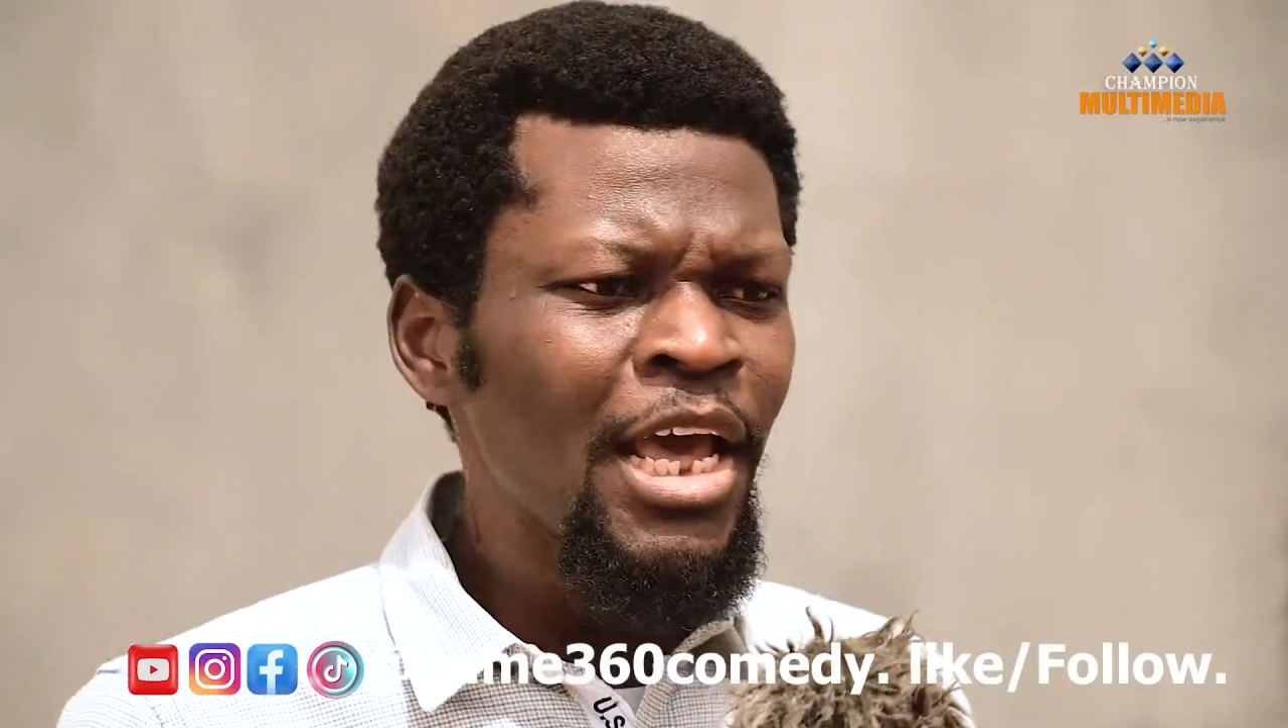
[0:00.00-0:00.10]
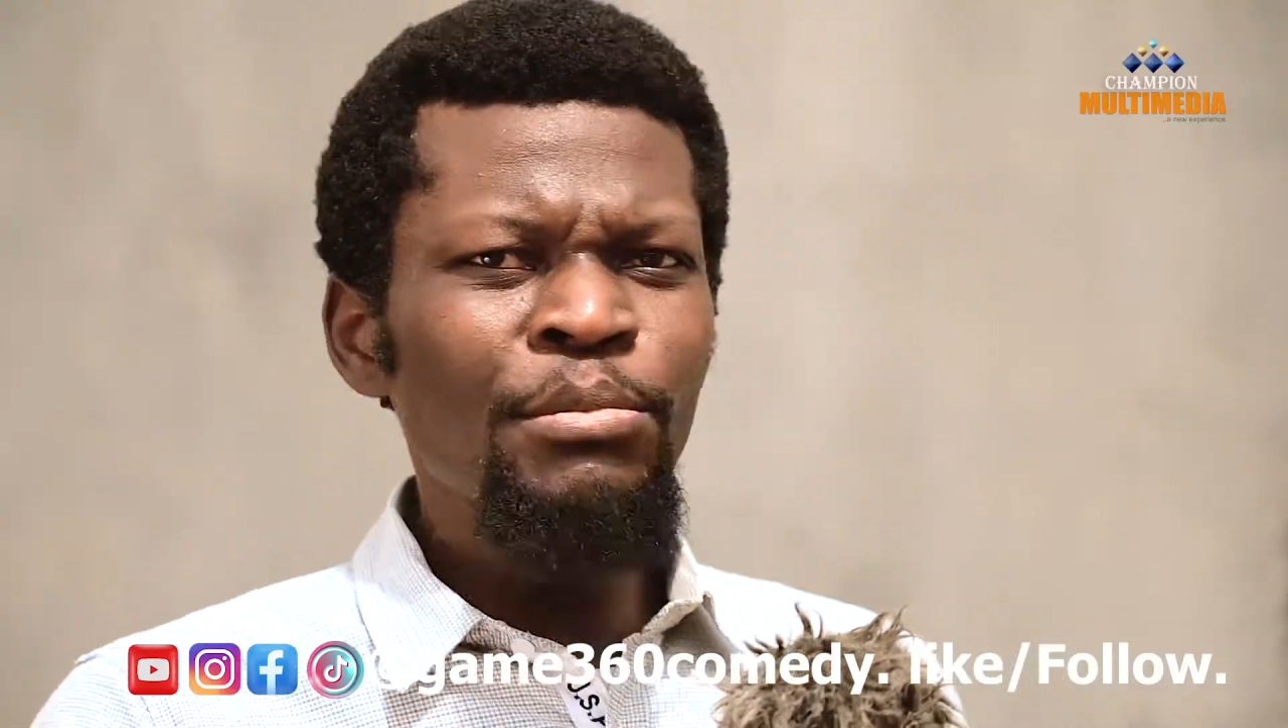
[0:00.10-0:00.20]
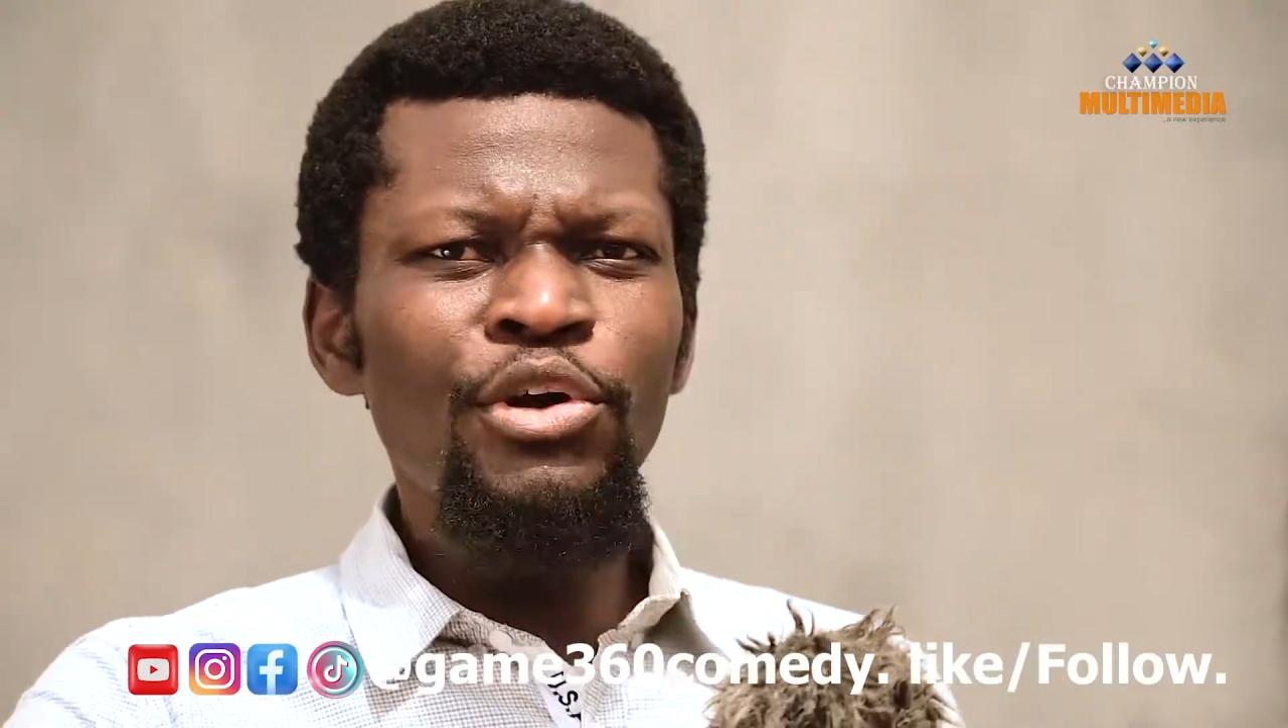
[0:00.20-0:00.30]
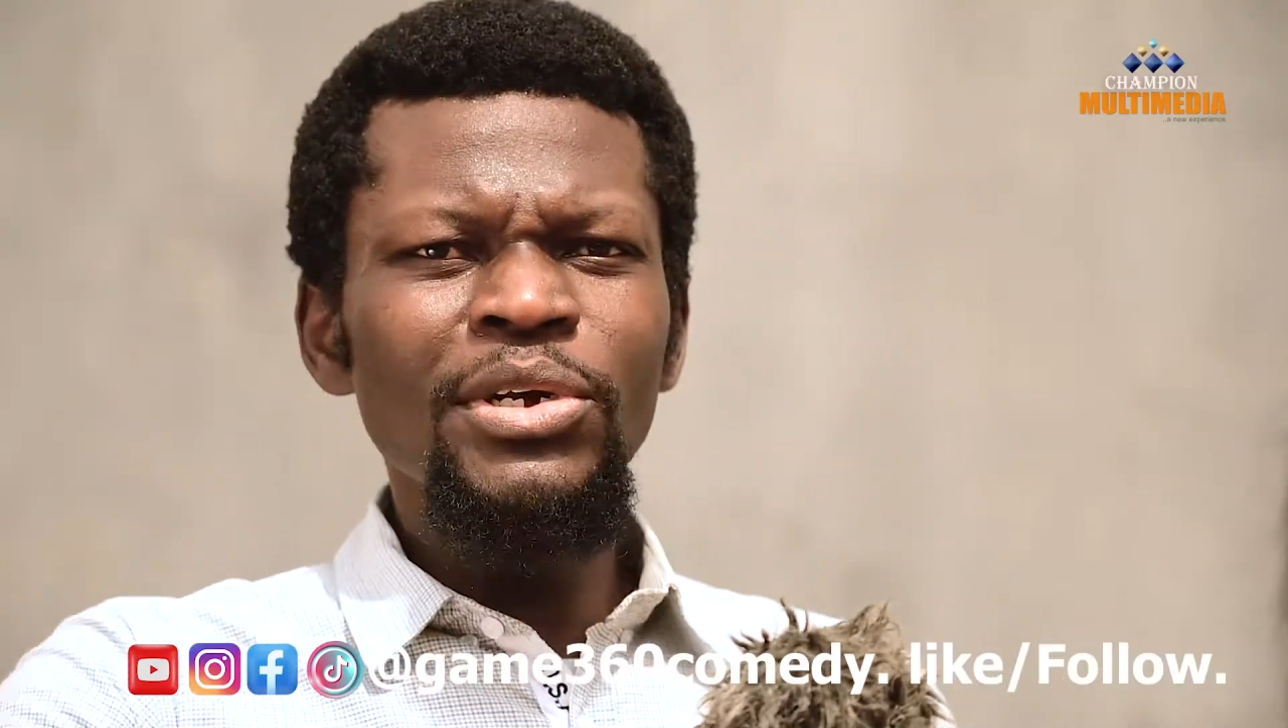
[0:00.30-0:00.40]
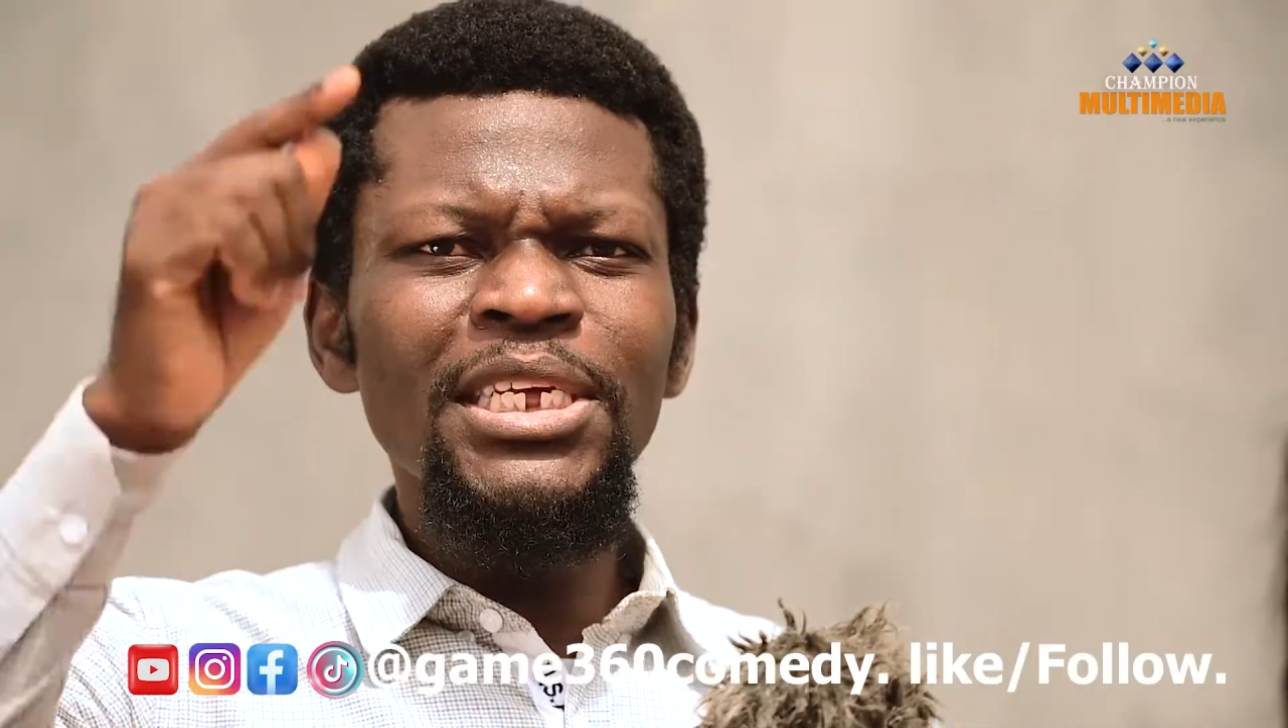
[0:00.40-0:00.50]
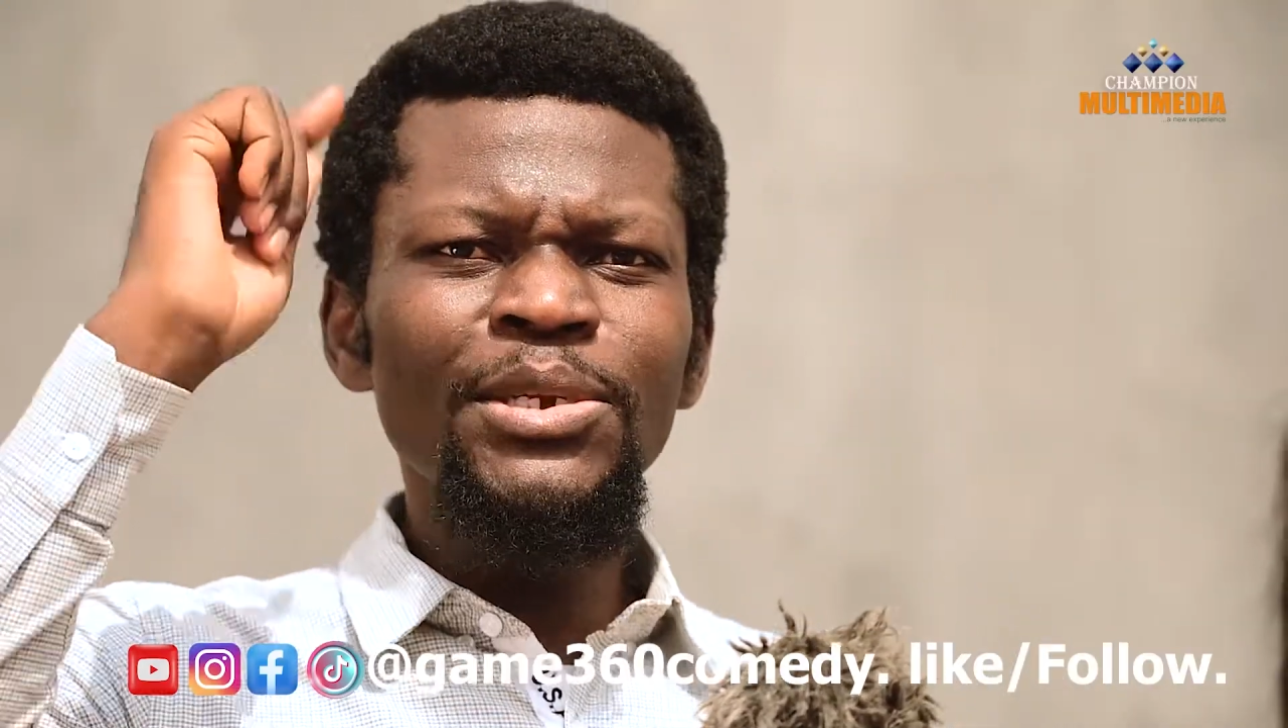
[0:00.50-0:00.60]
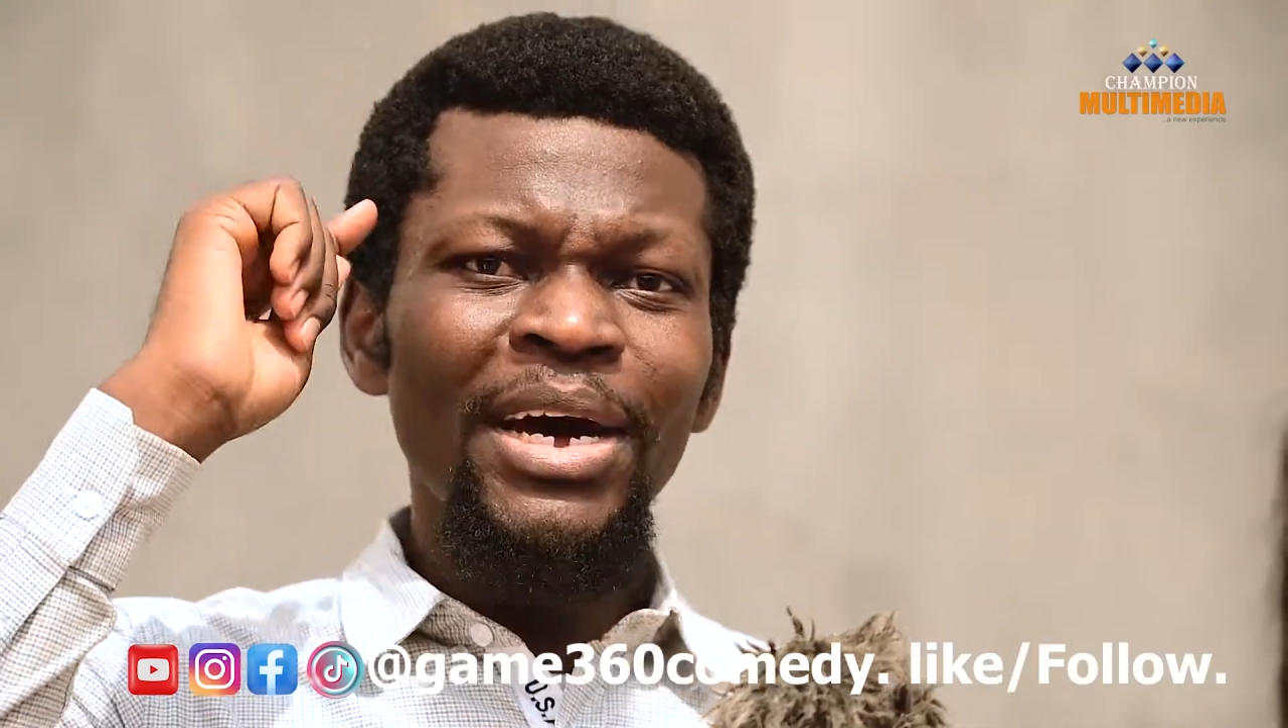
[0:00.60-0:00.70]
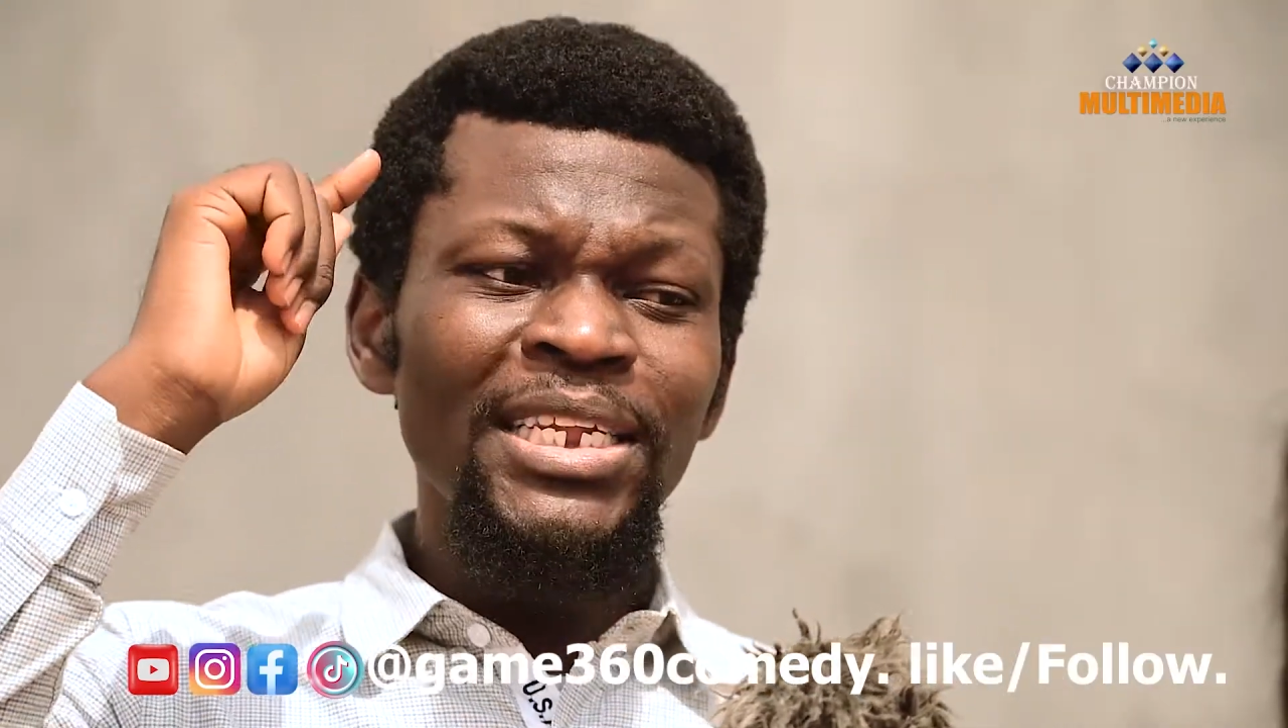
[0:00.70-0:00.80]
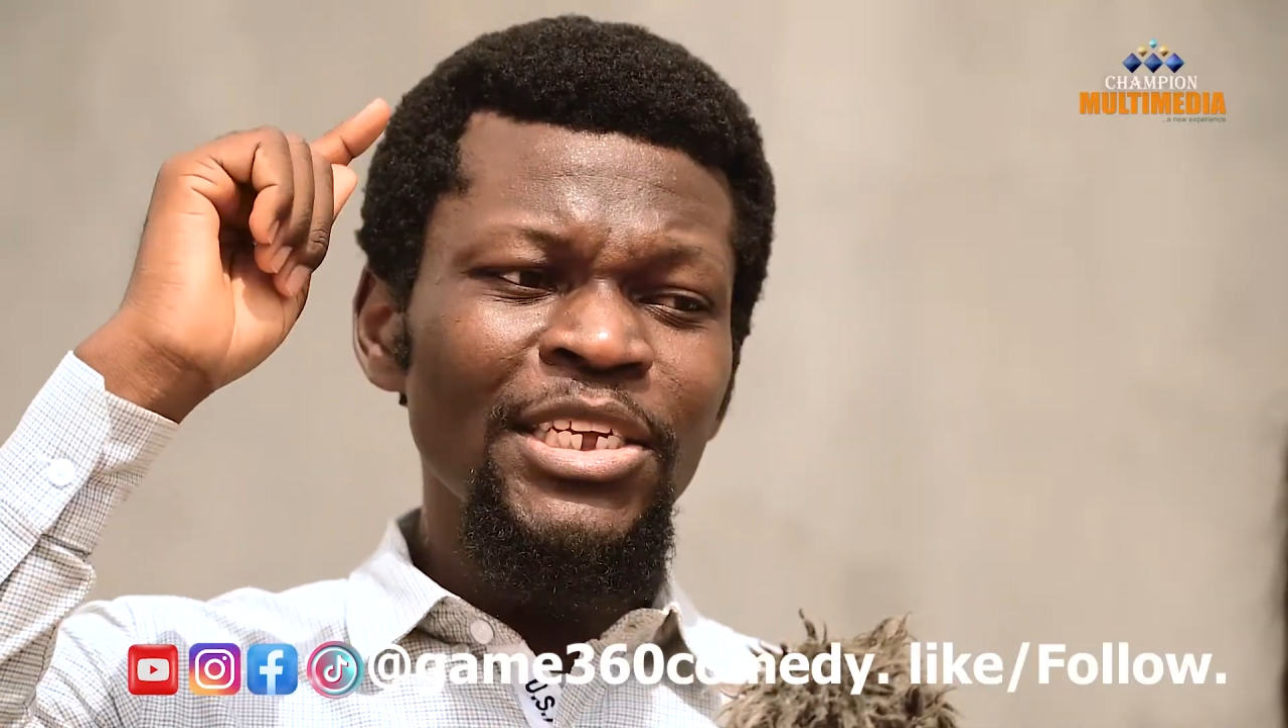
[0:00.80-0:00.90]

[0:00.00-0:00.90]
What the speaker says: because this man